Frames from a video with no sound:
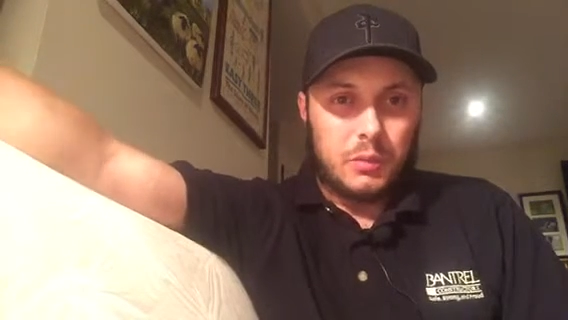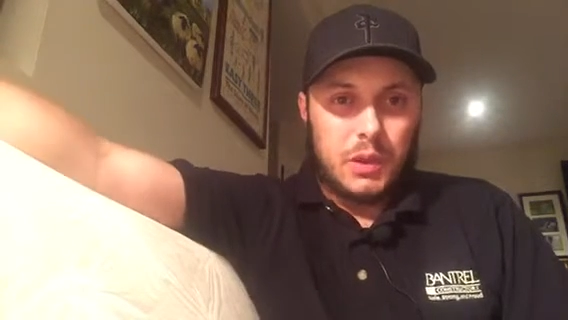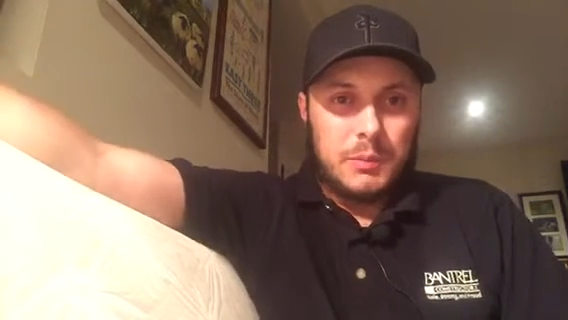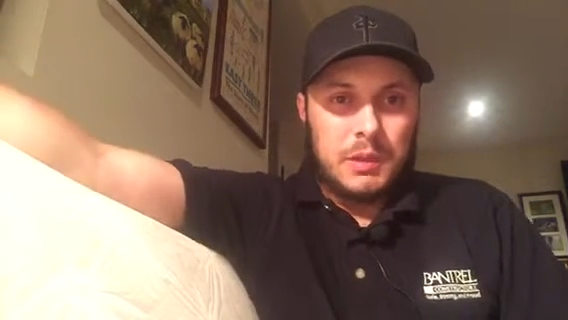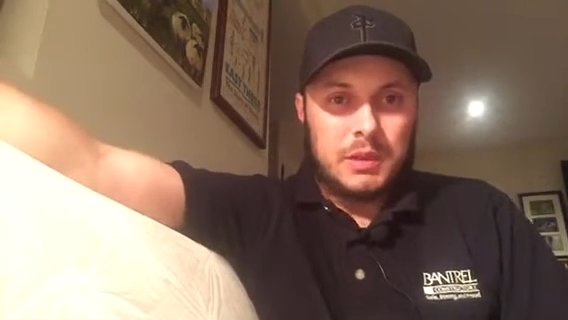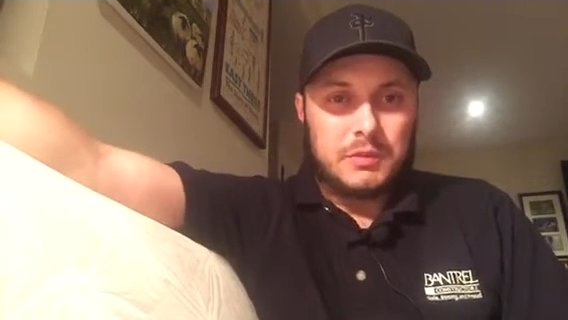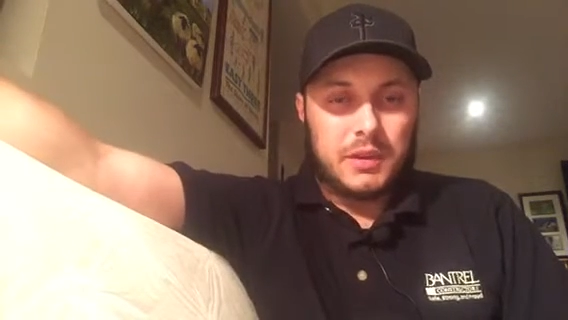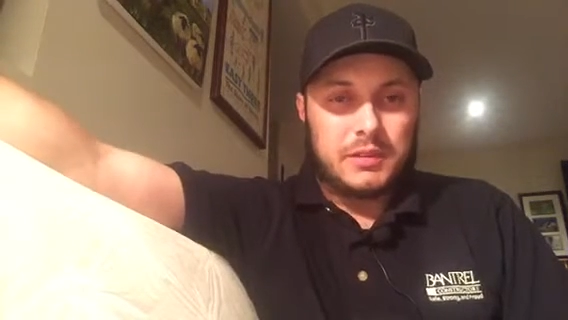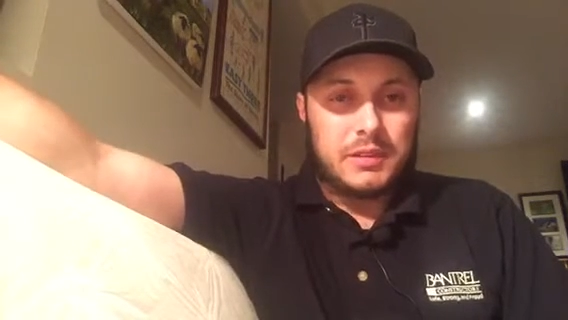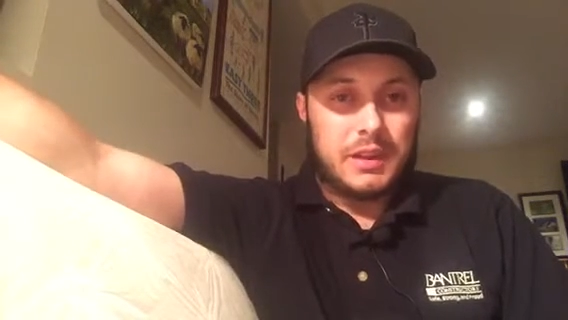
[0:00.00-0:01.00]
I mean, as far
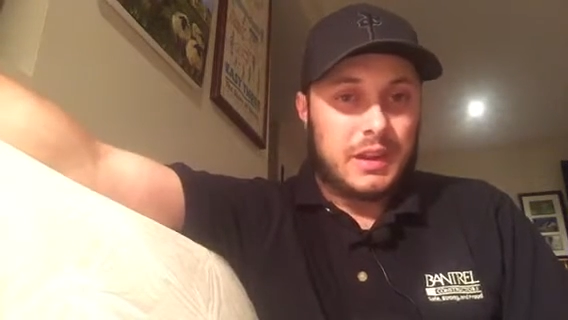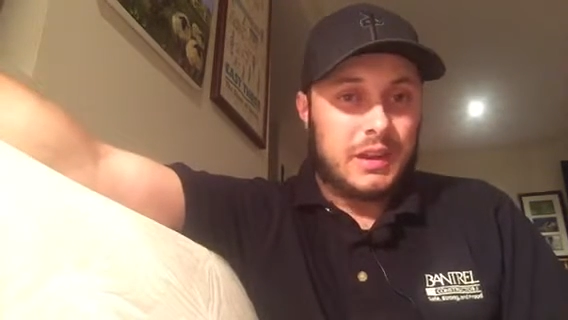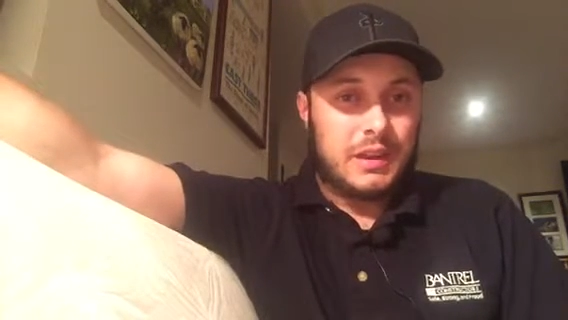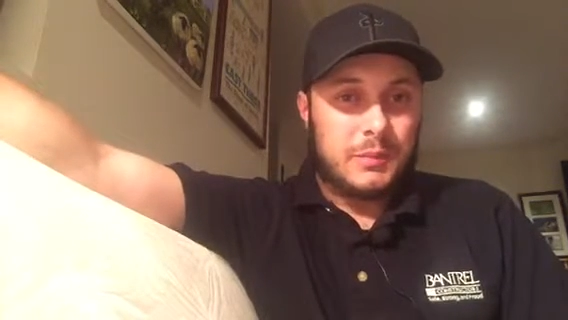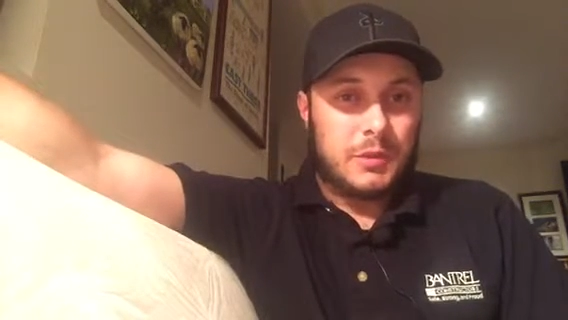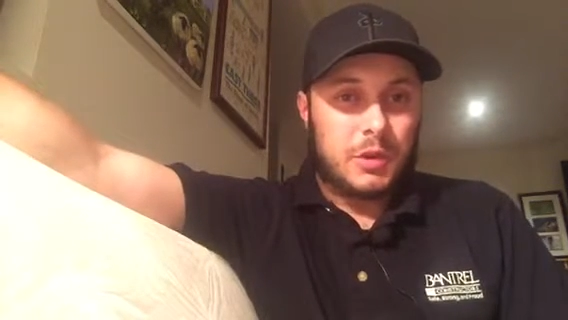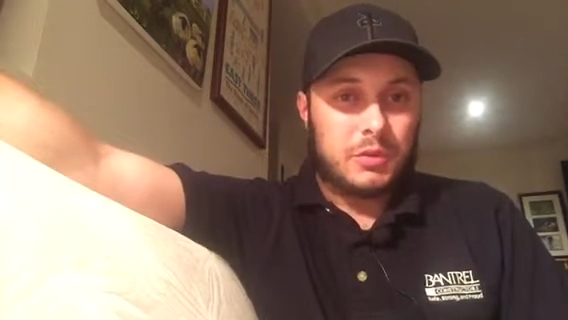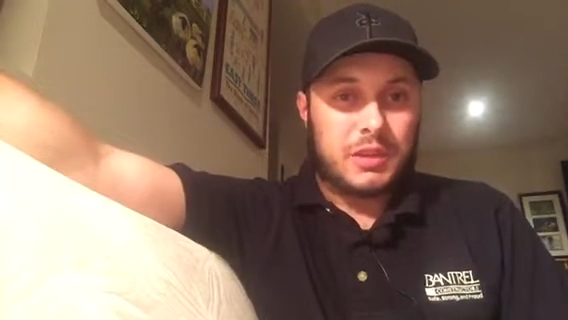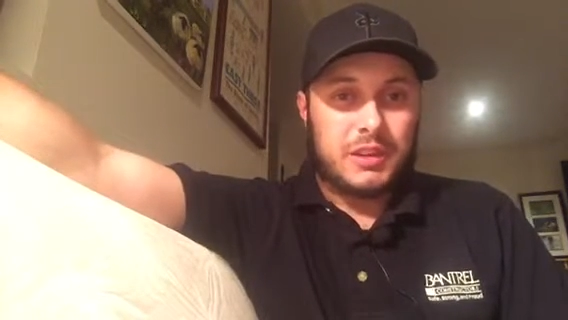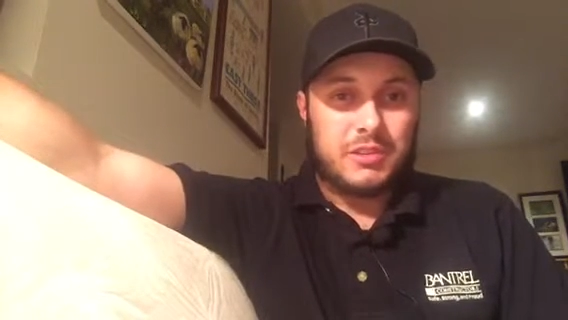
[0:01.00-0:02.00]
as the net income
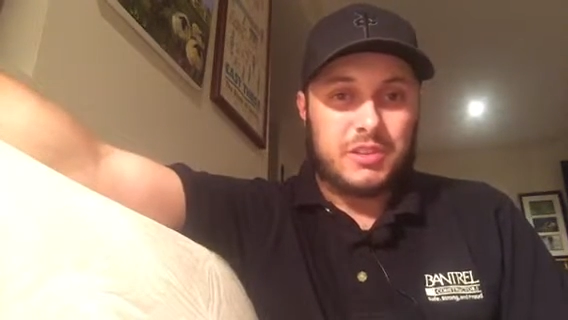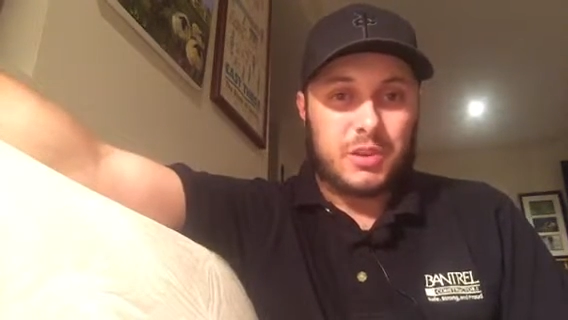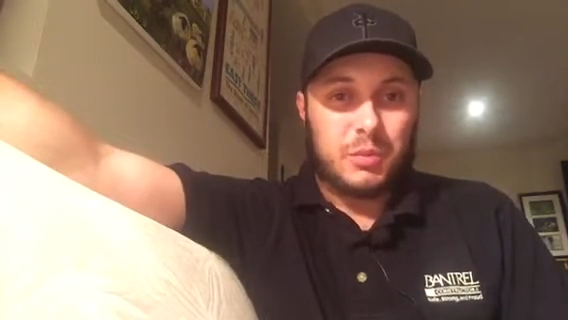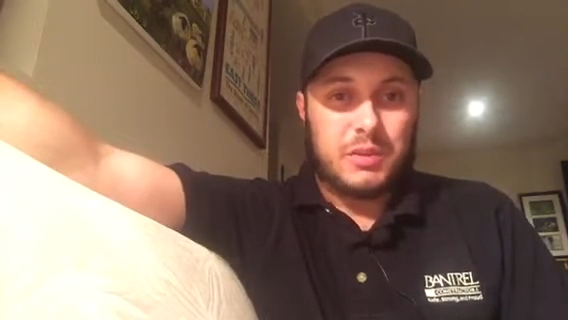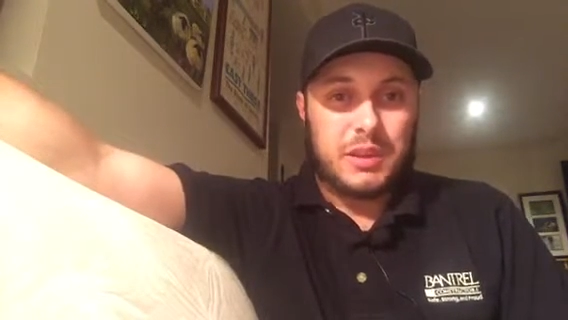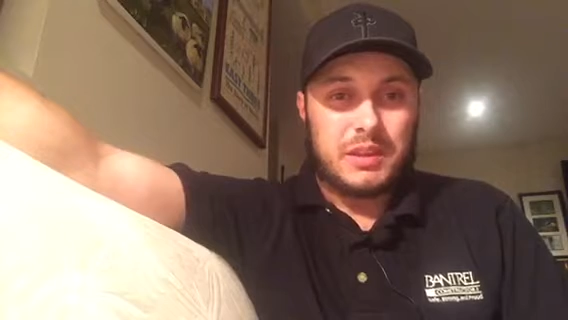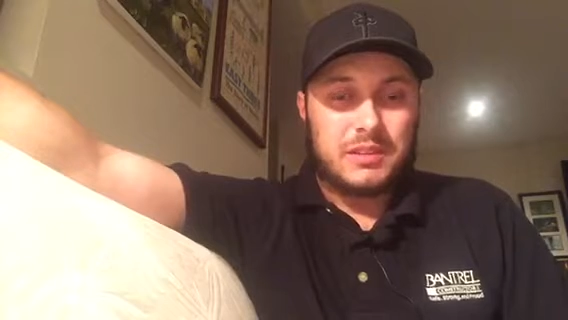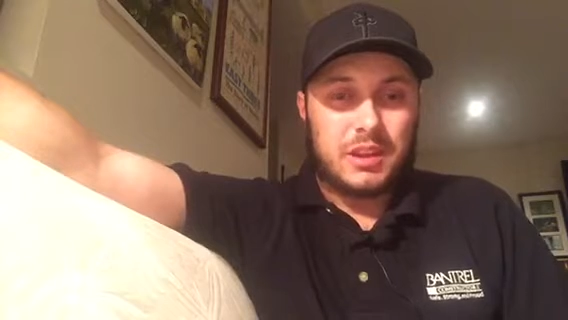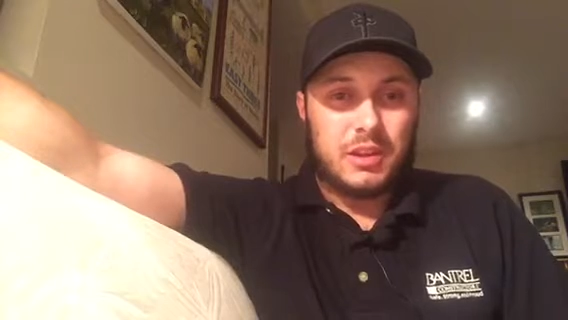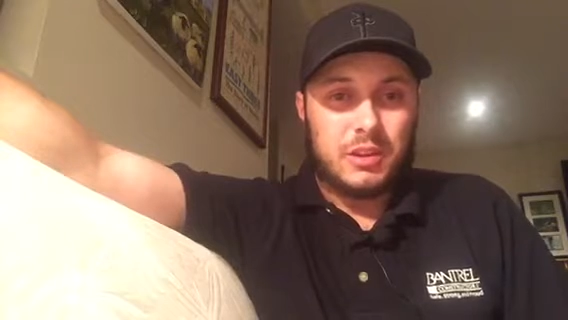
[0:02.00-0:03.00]
goes, I just don't think it's
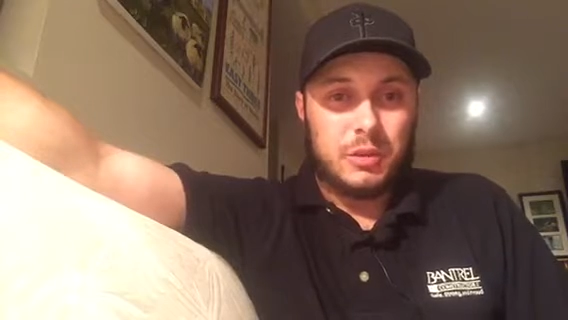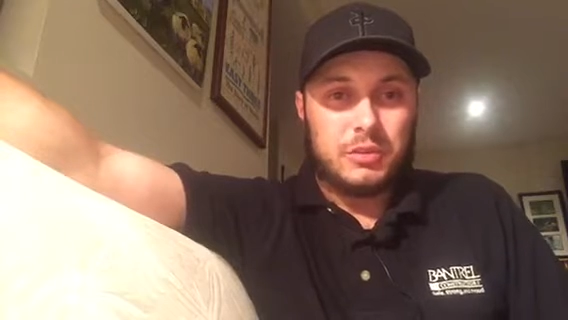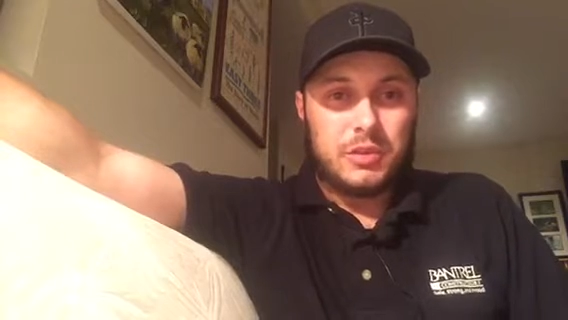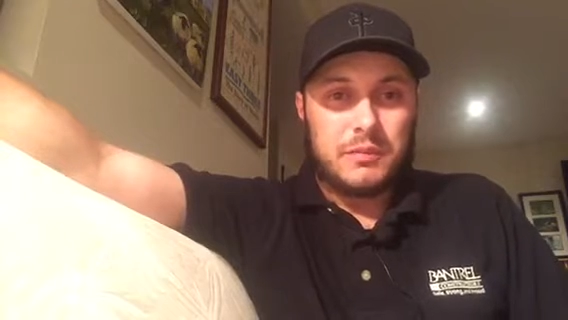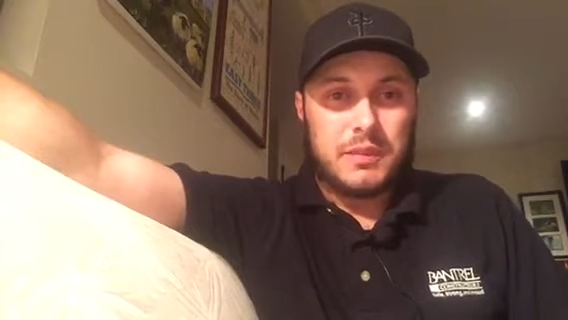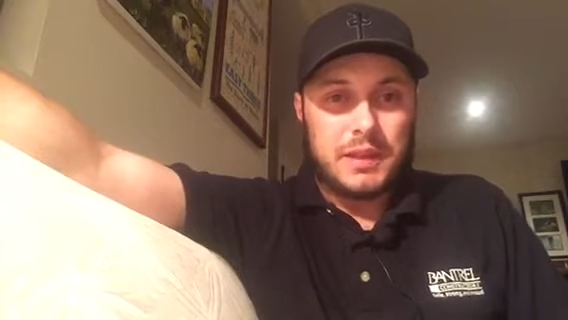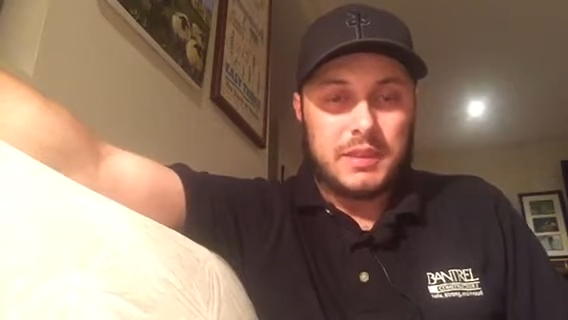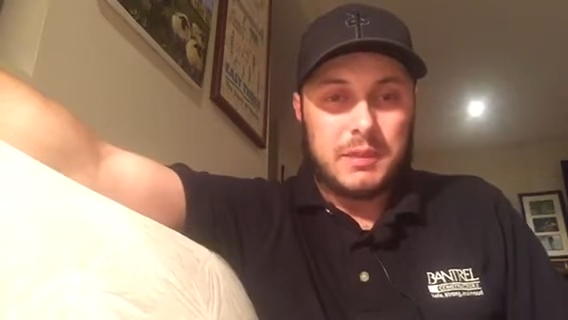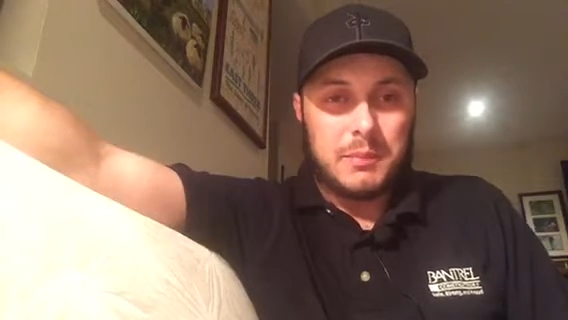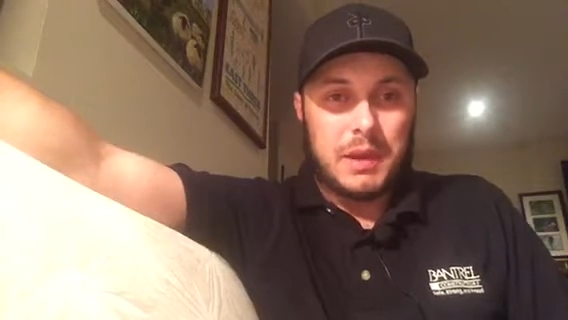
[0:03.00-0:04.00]
conclusive that
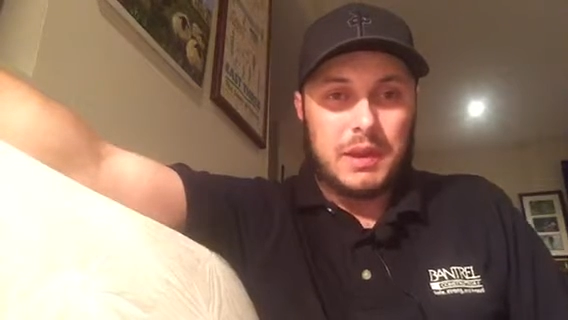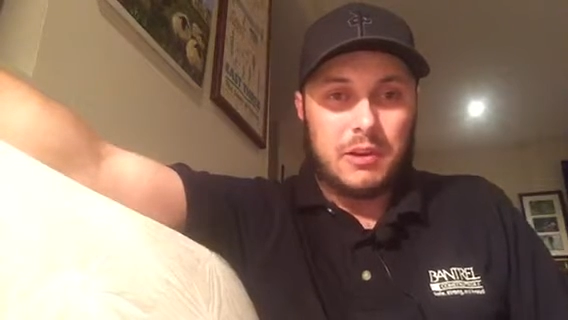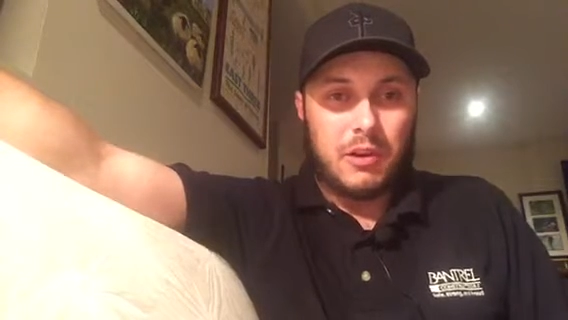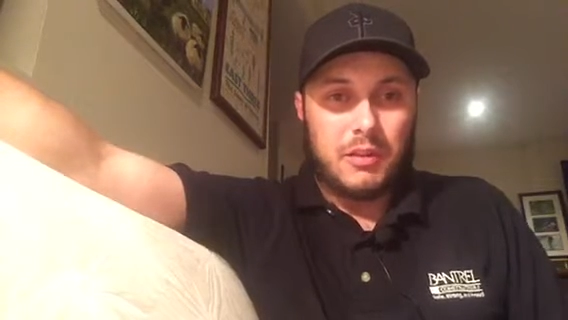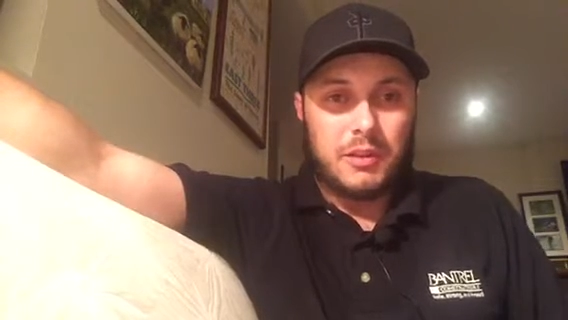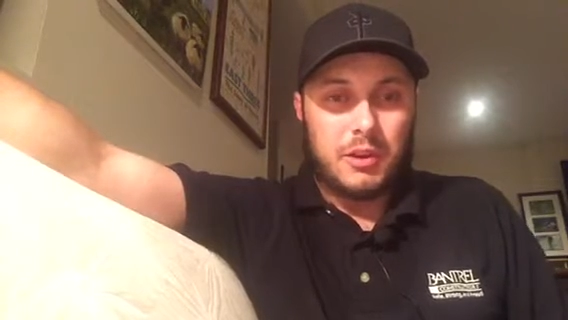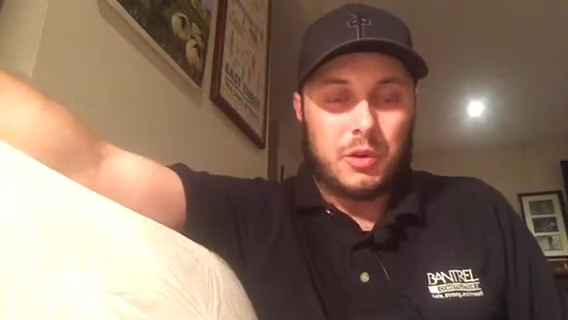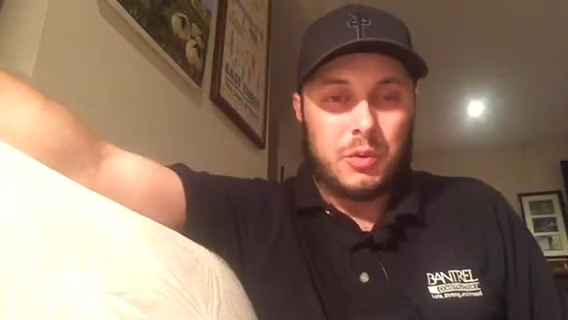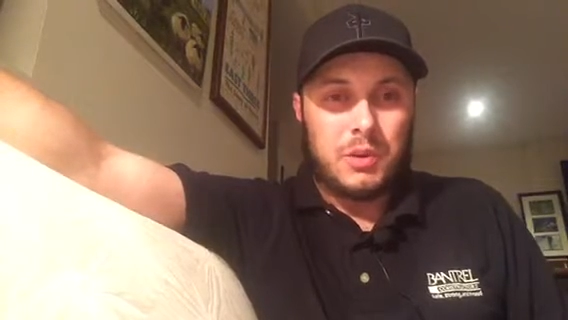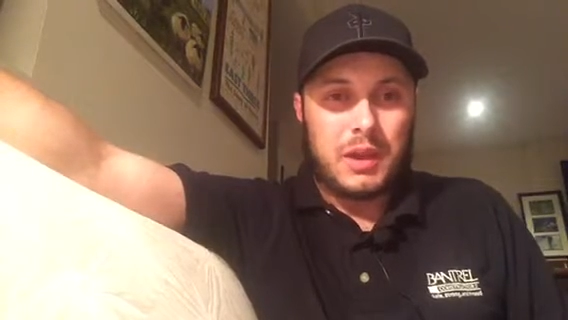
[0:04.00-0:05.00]
they made it on their own.